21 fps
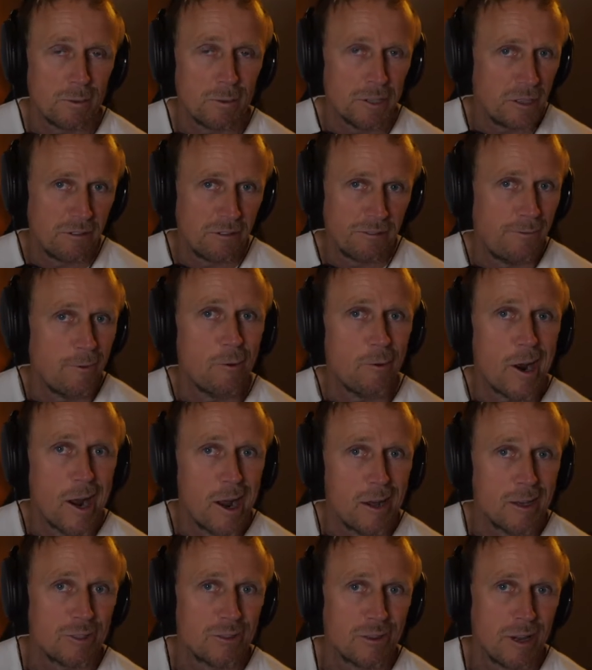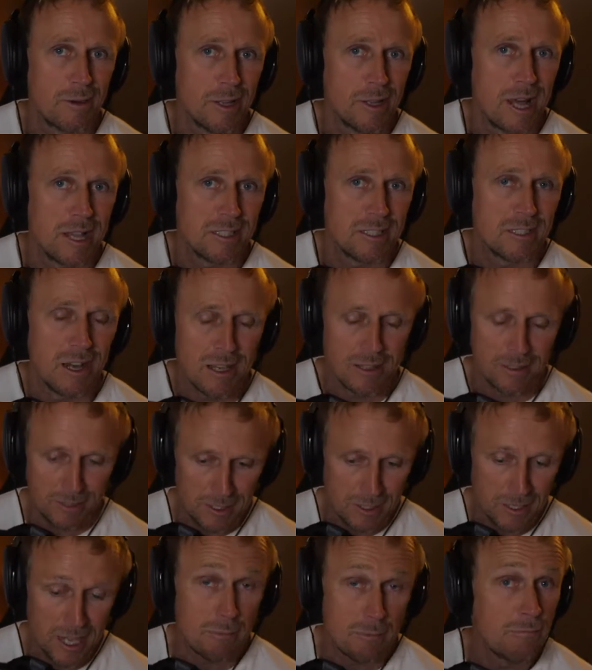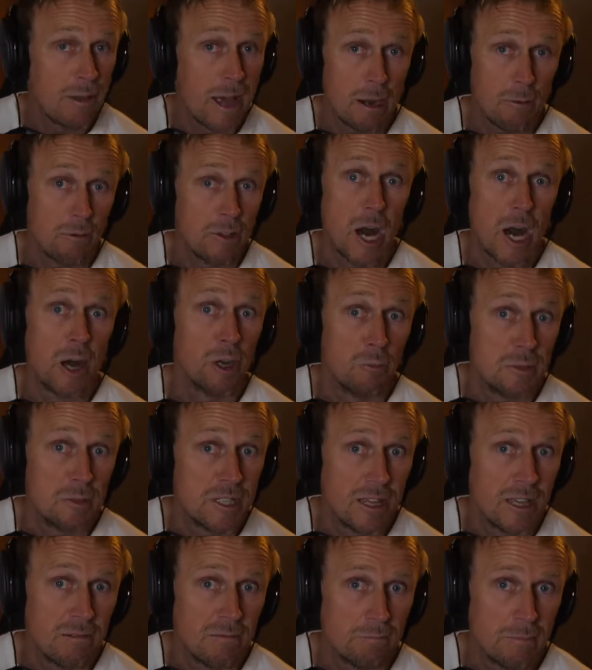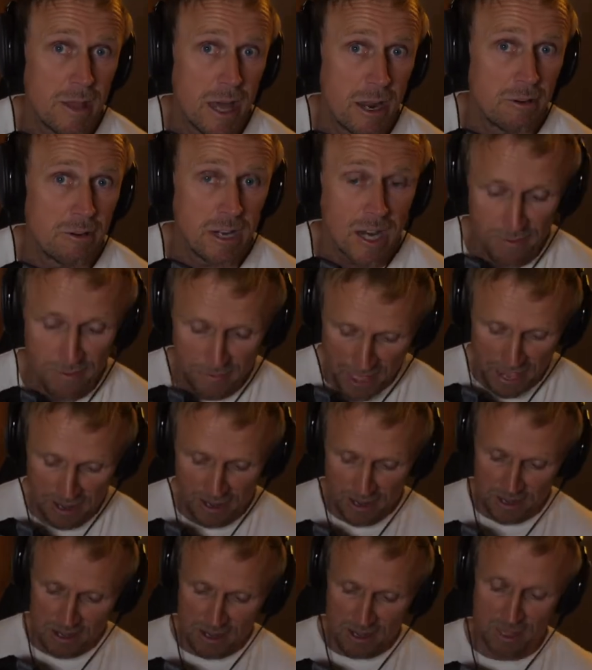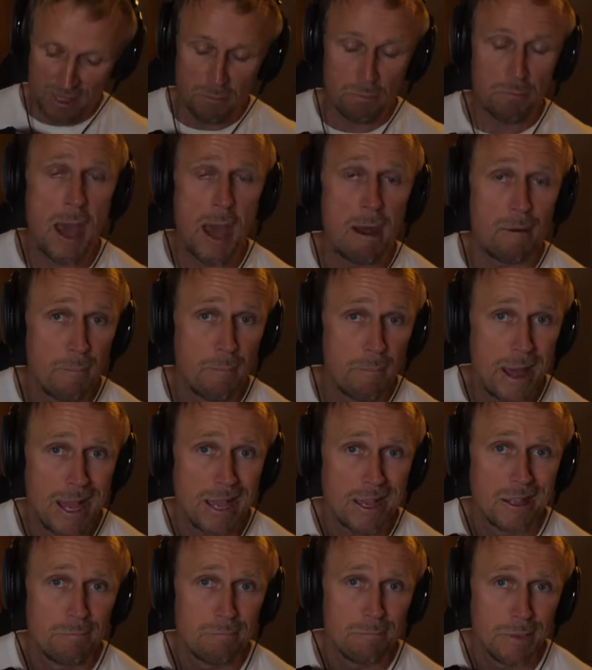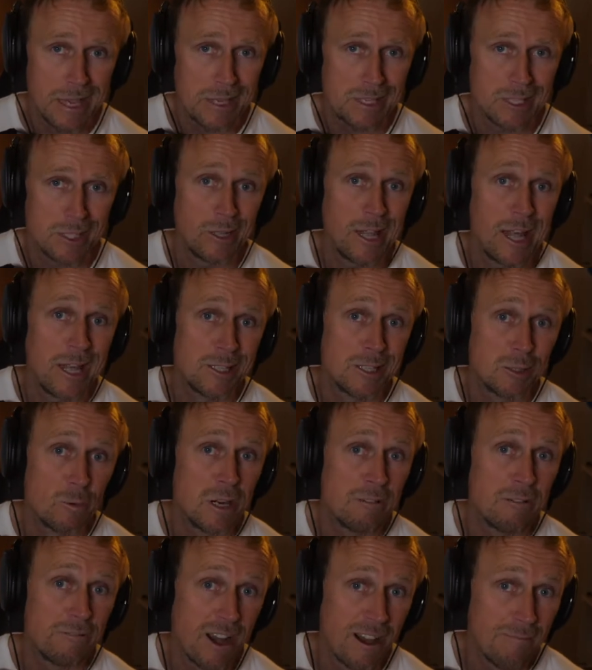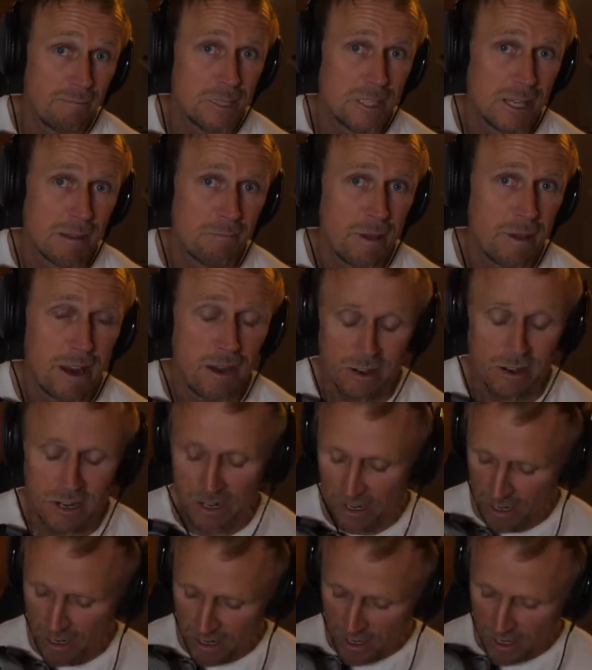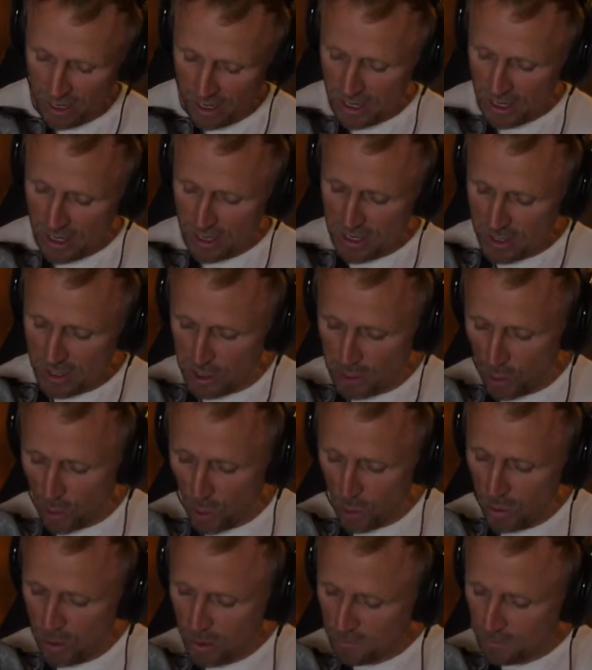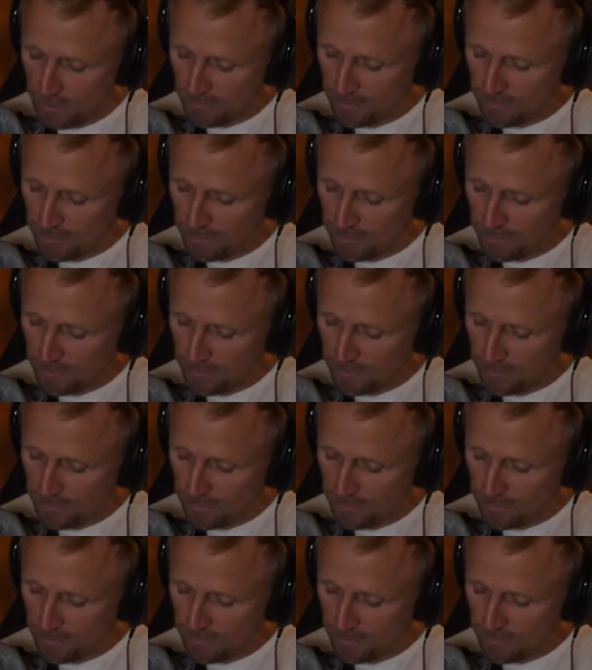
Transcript: We did a four hour stream last night and this came back with one hundred percent battery, and that the power back bank still had twenty-five percent battery. So